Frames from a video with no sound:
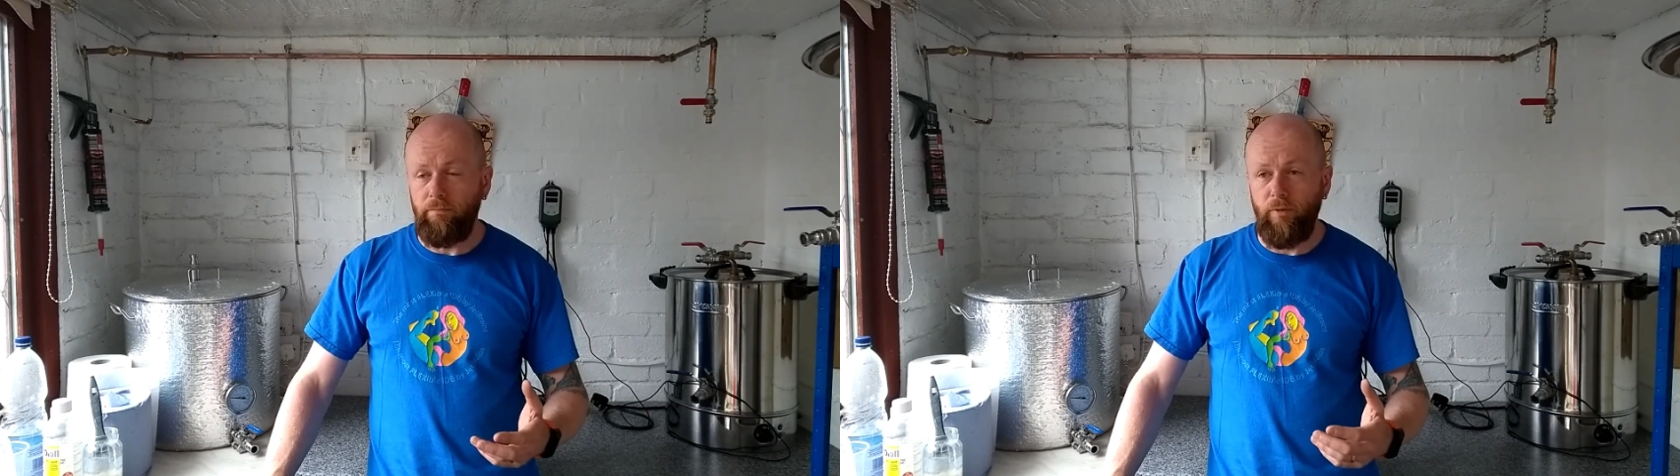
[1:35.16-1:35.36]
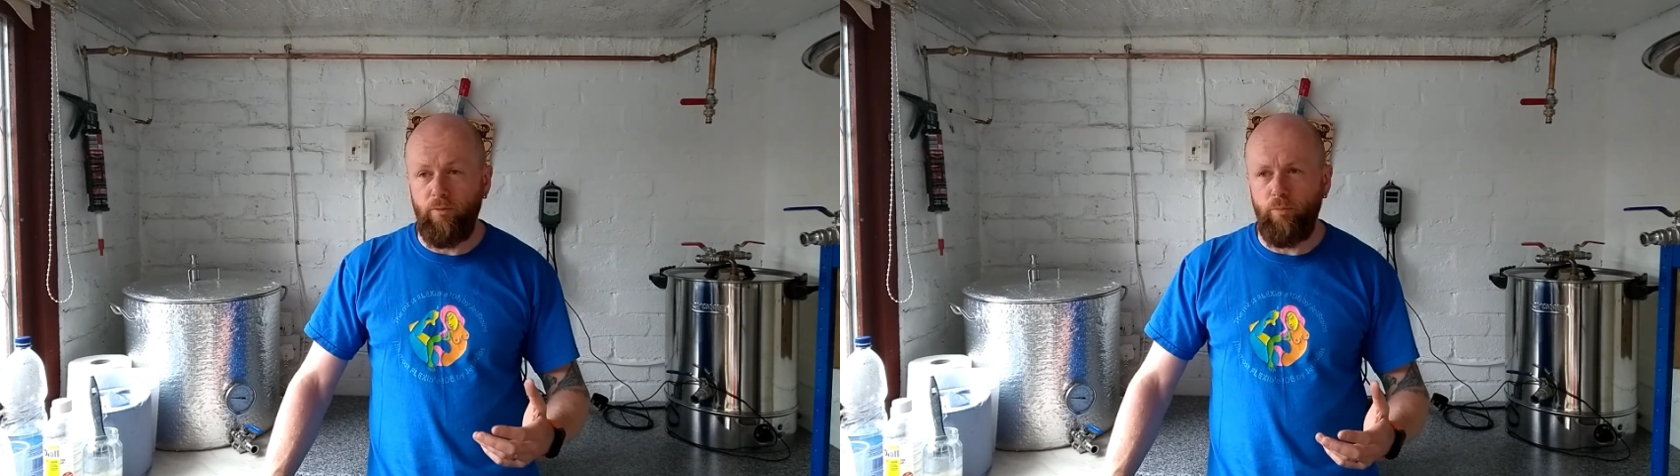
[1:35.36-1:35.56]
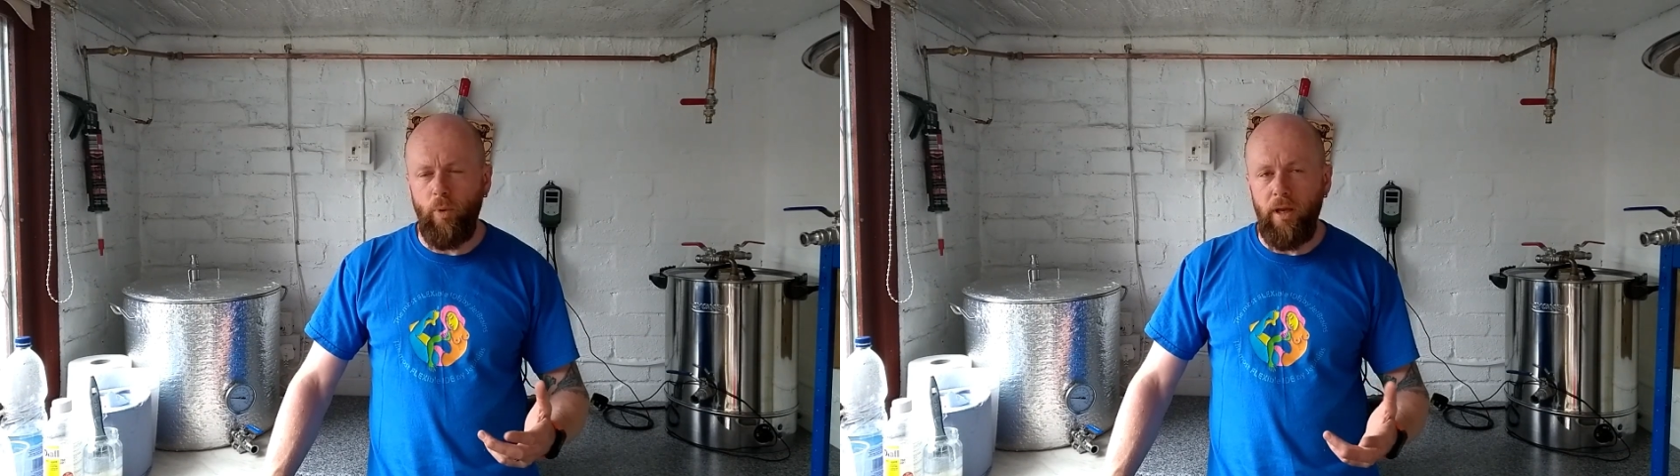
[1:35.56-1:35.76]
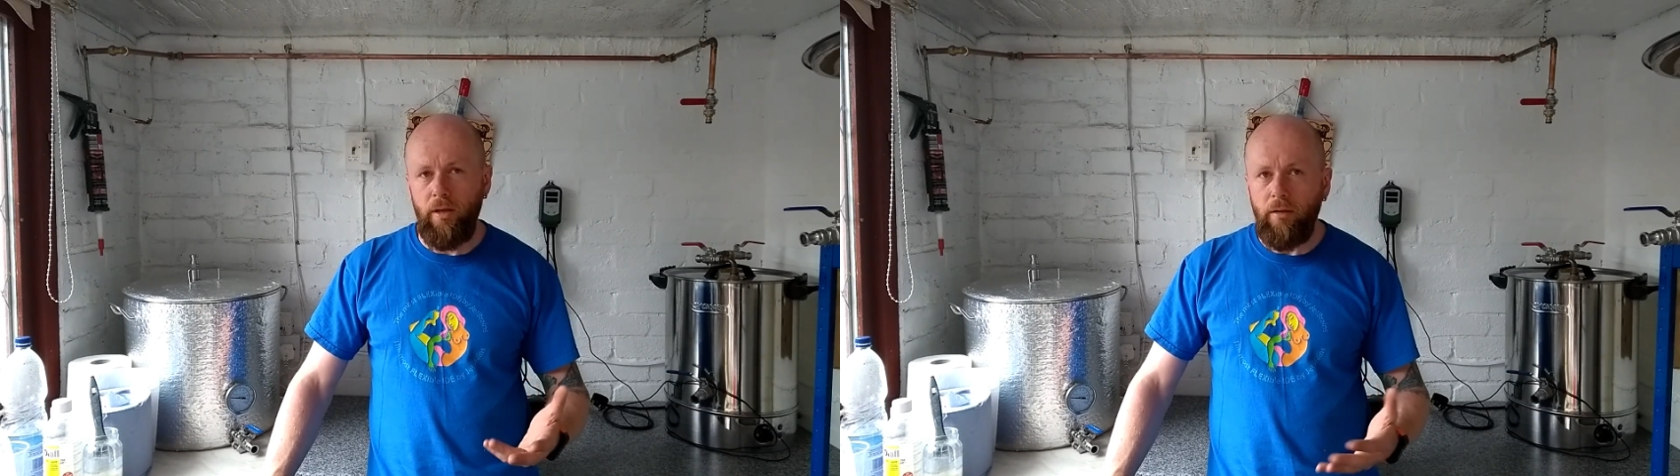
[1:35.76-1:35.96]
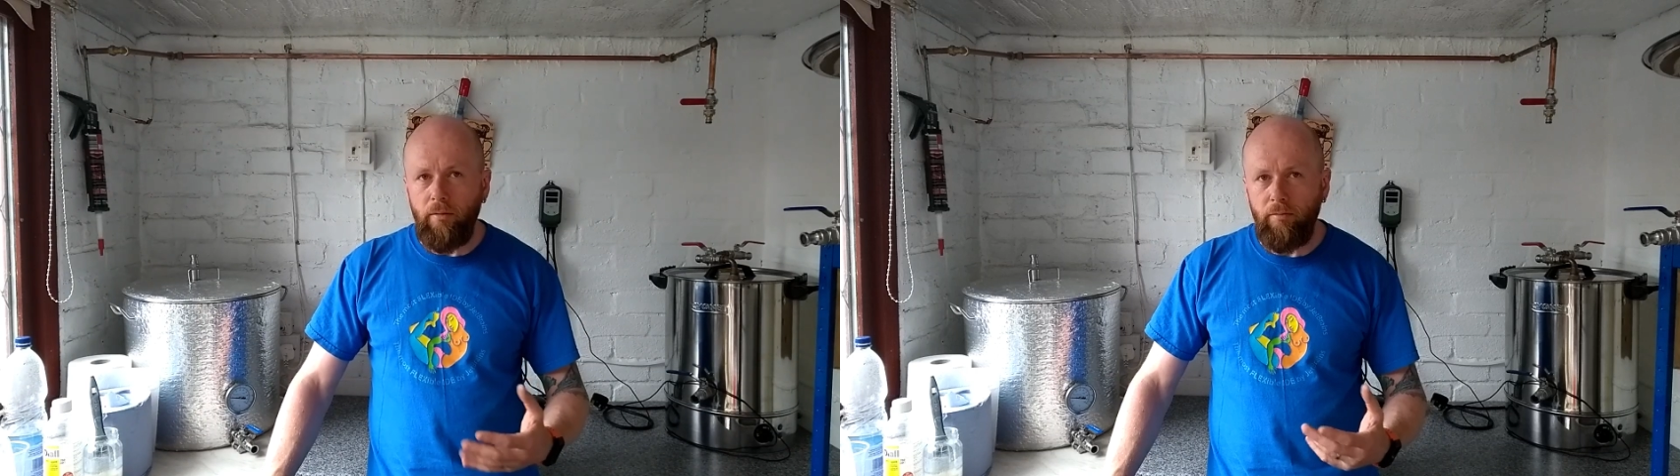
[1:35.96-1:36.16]
just weird
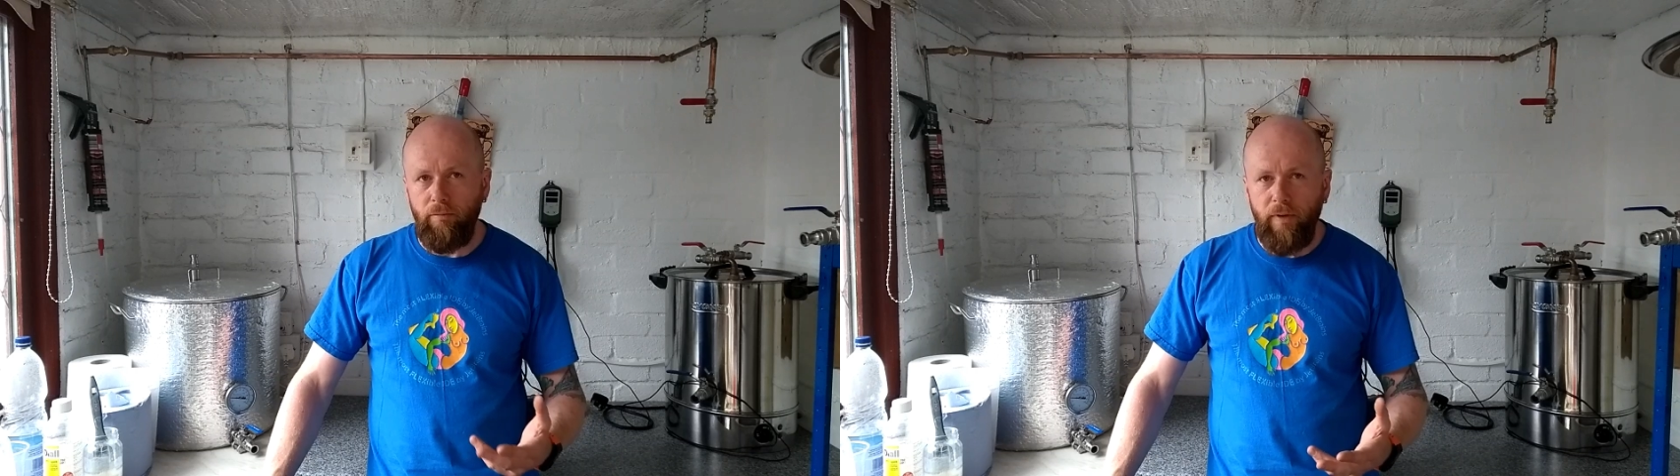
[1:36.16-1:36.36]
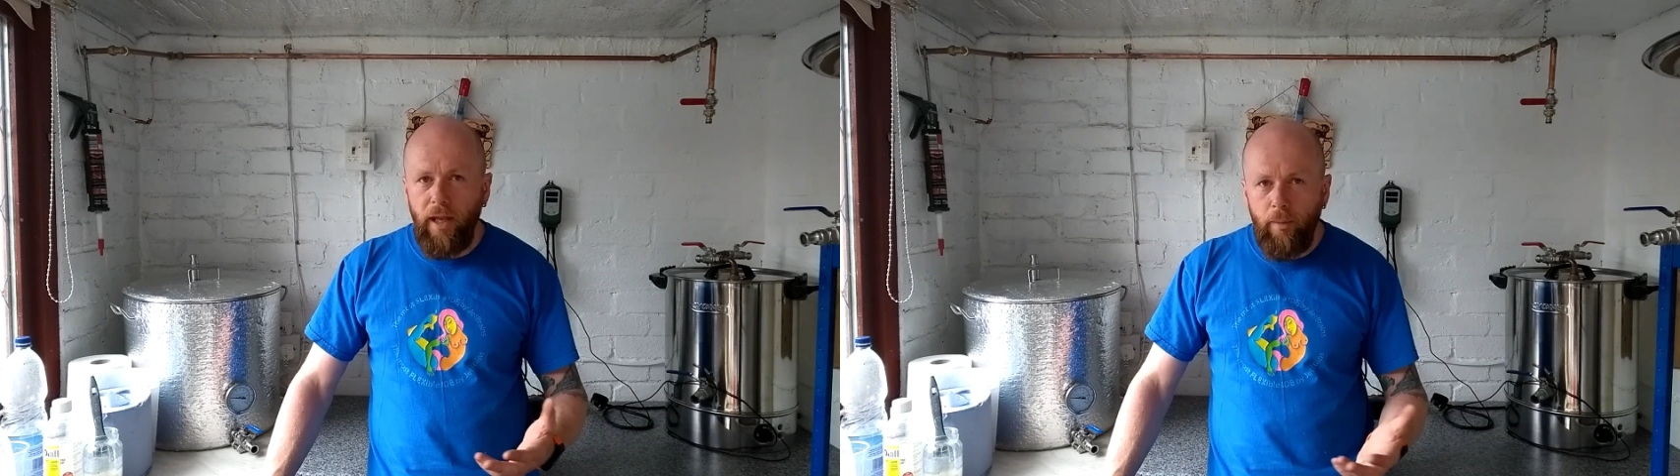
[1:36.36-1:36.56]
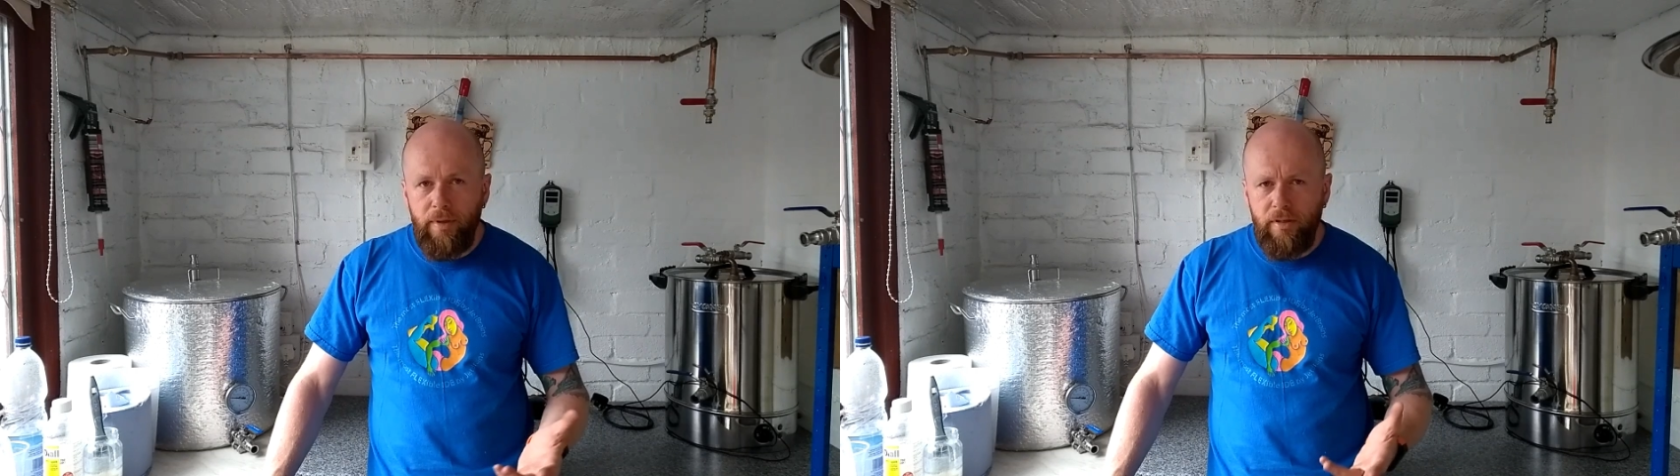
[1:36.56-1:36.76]
videoing